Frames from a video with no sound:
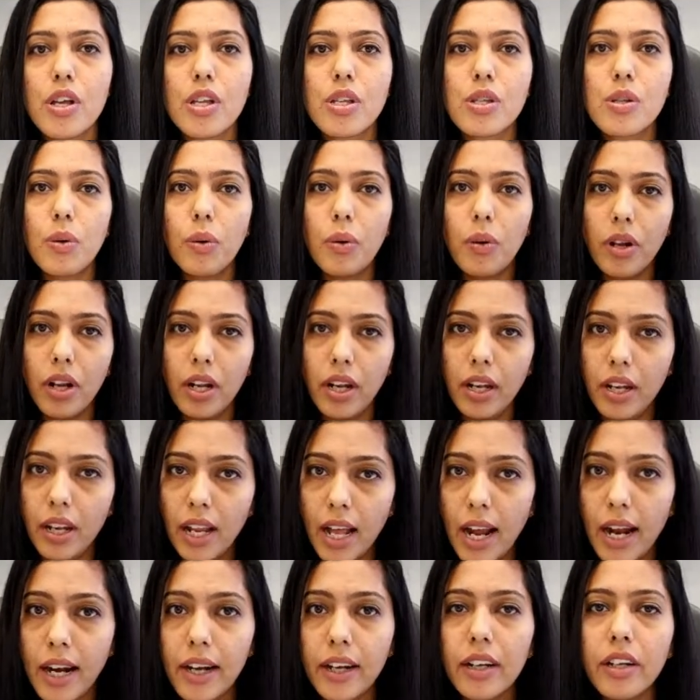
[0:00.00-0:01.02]
So
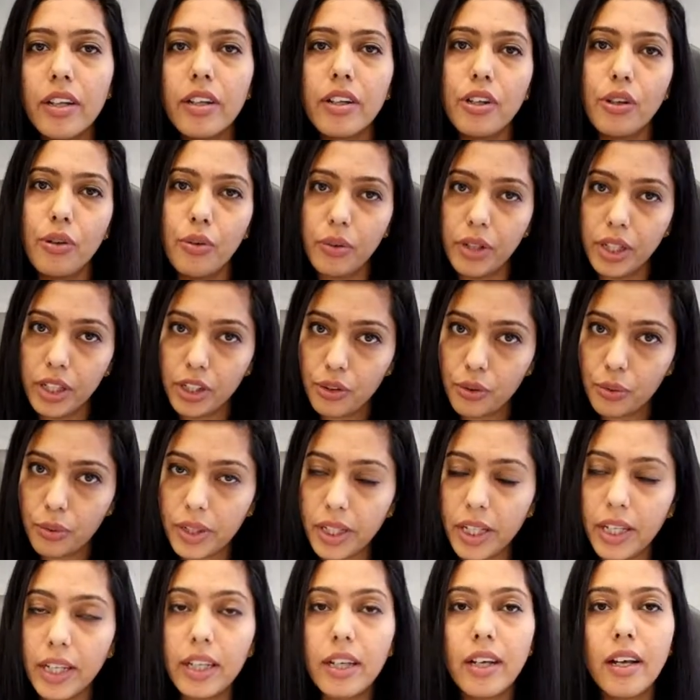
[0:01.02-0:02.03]
land you need to
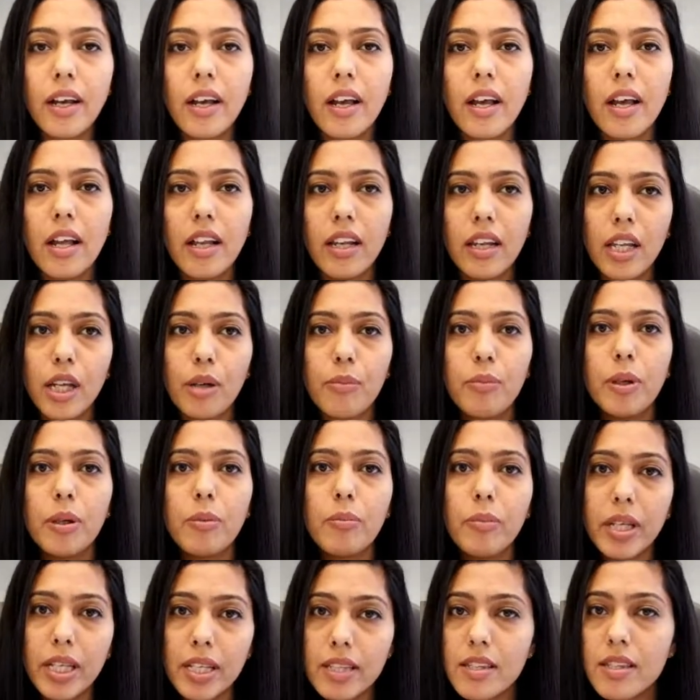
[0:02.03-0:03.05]
take, labor
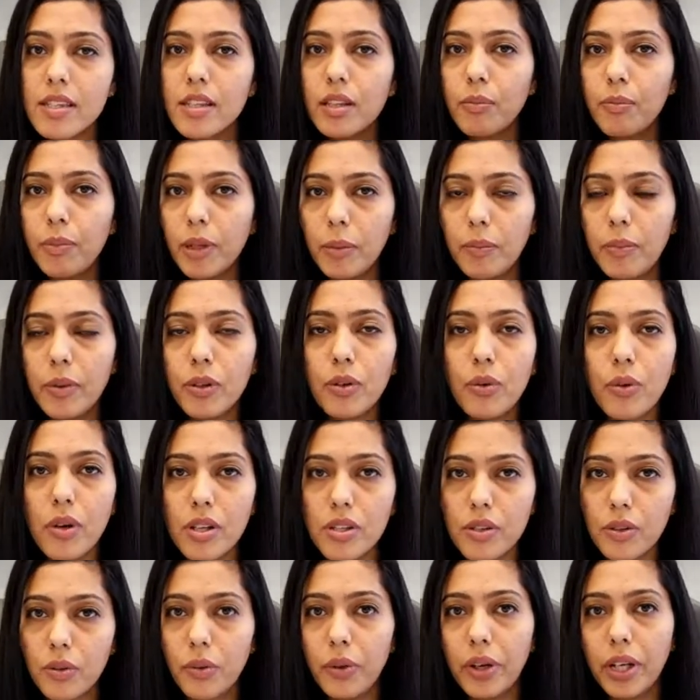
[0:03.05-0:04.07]
means the people who
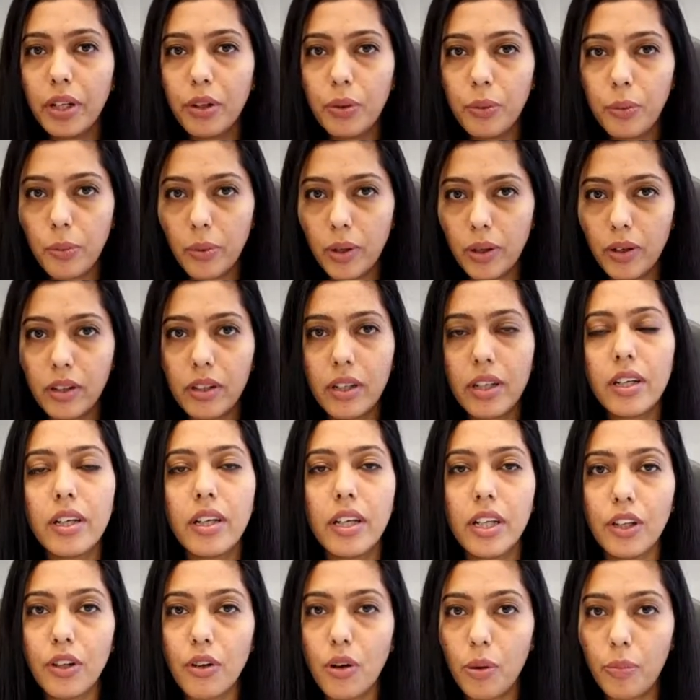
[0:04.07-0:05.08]
are going to work
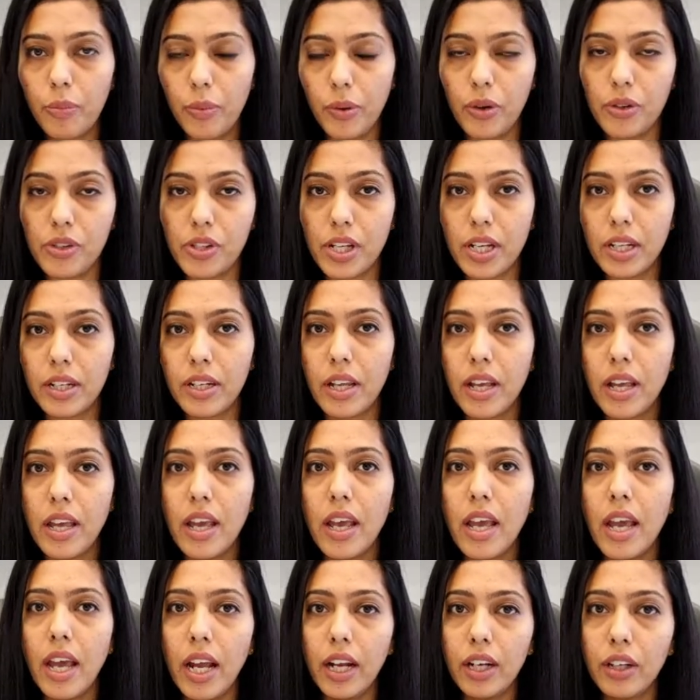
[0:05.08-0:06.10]
in your project,
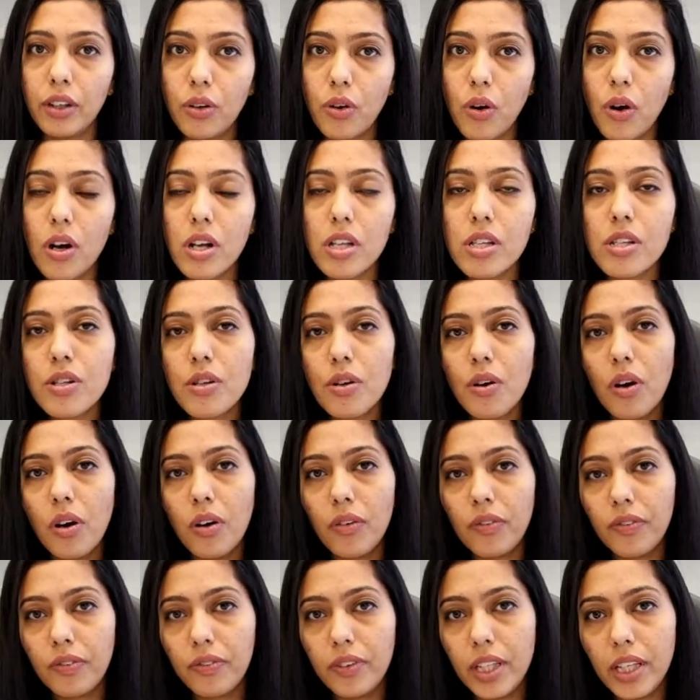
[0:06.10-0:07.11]
and cost
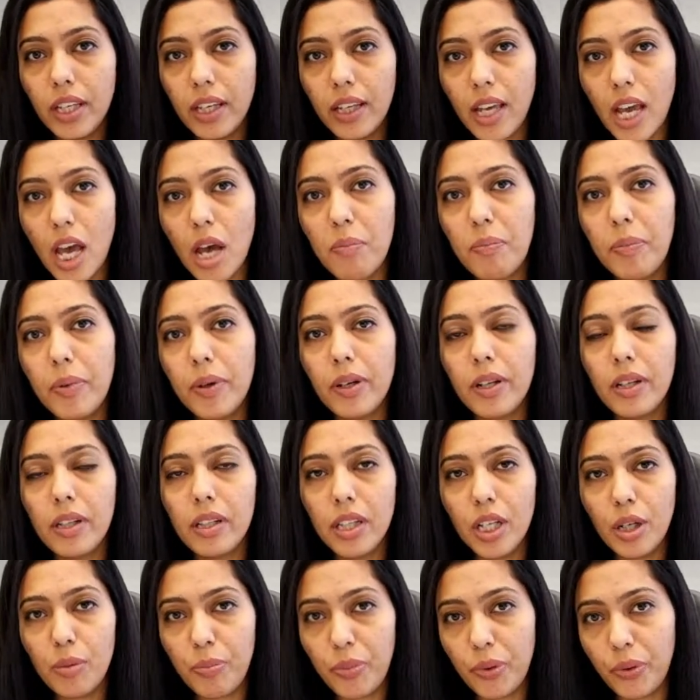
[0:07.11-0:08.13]
of the
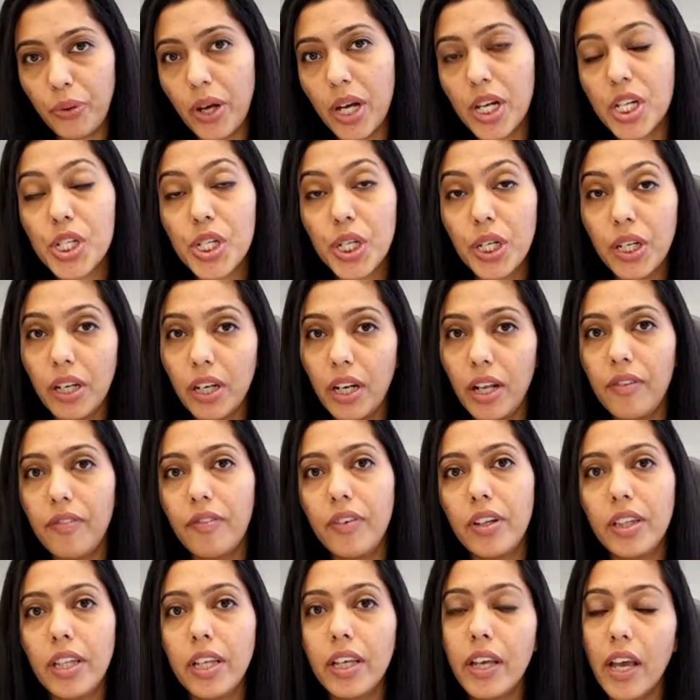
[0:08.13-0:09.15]
capital and production and
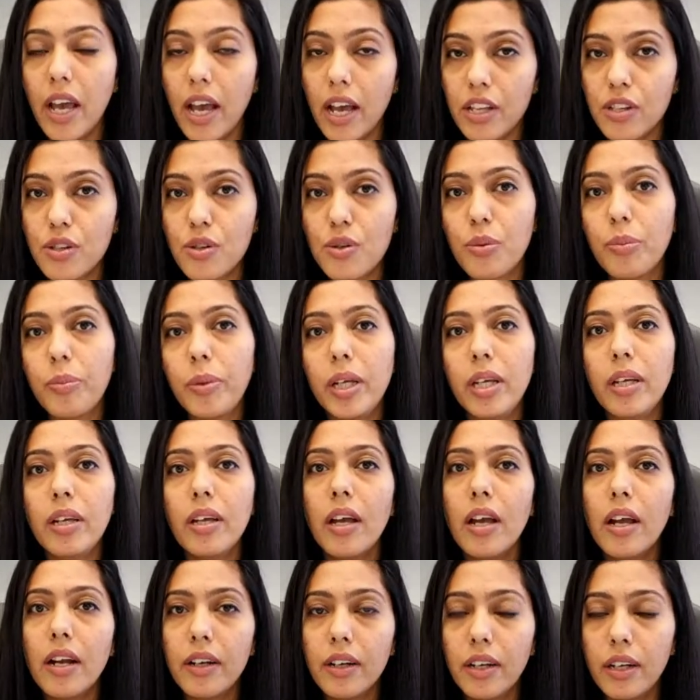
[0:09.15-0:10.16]
everything has to be
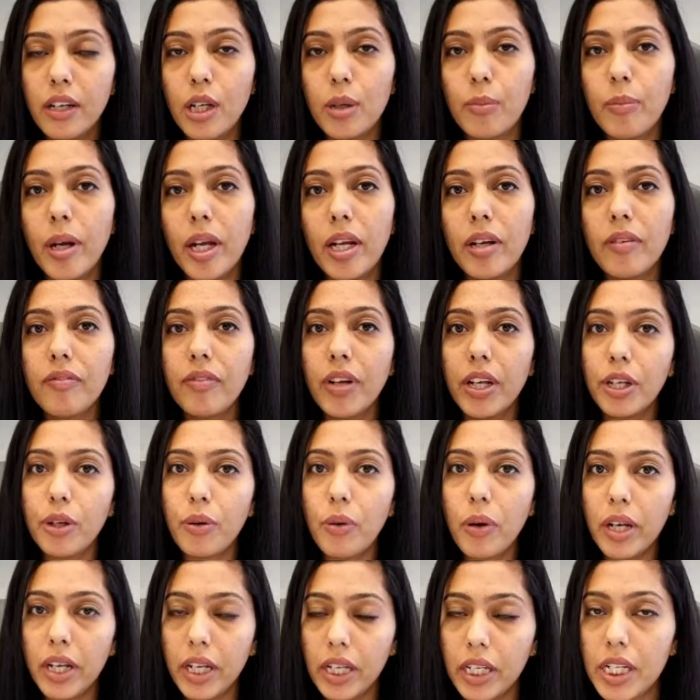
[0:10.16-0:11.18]
determined when
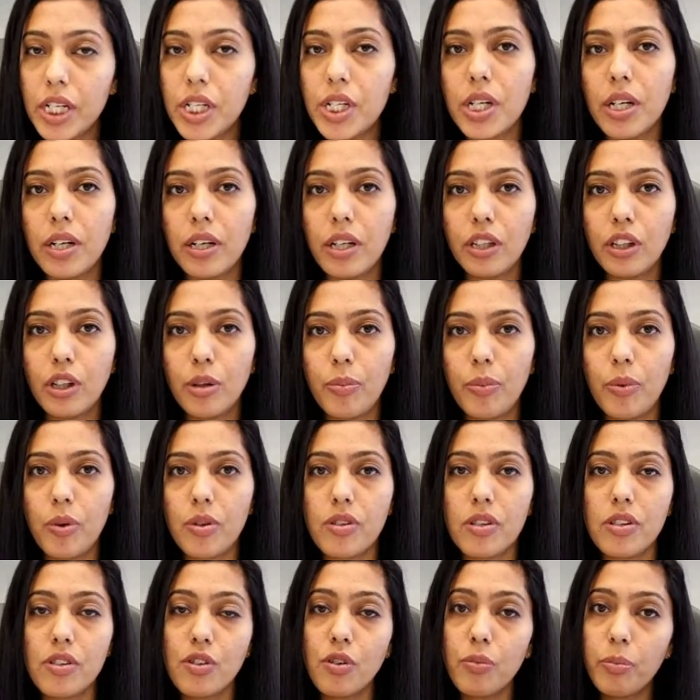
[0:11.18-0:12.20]
you are initiating the
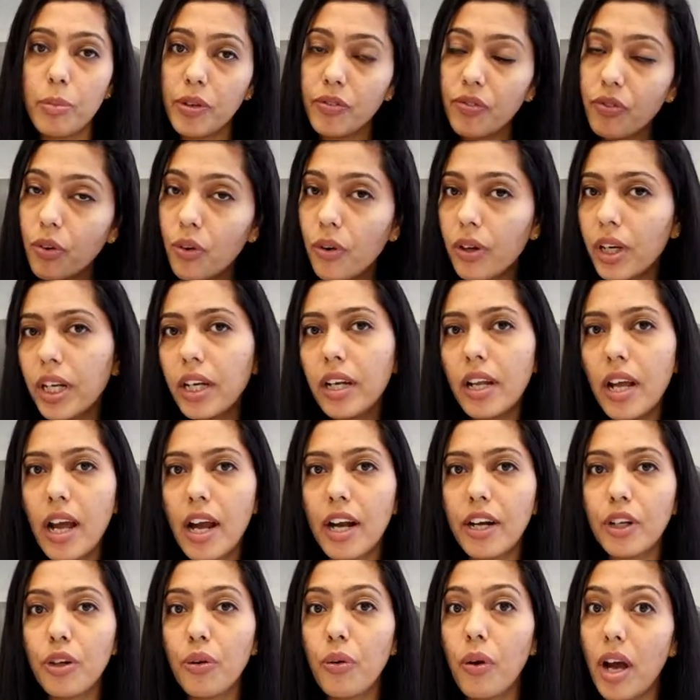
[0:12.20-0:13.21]
process. So before in
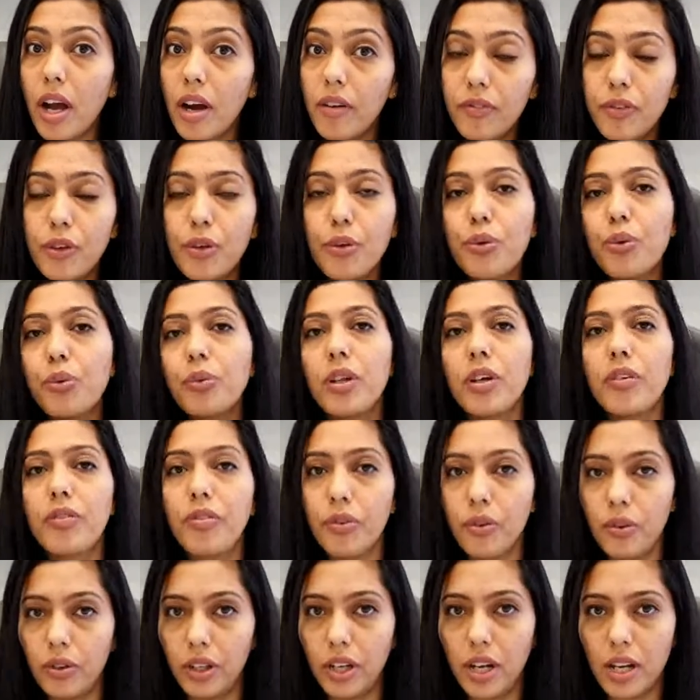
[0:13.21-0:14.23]
hand you have to do the
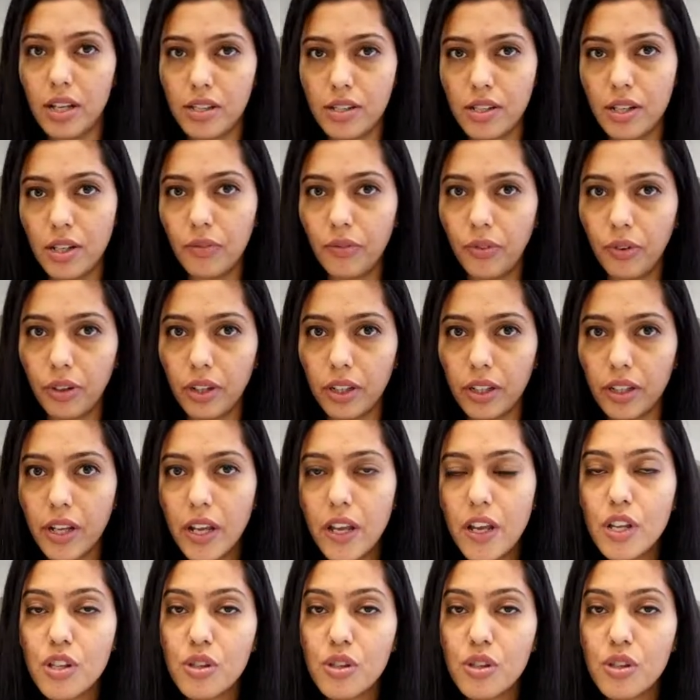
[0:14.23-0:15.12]
forecasting for it.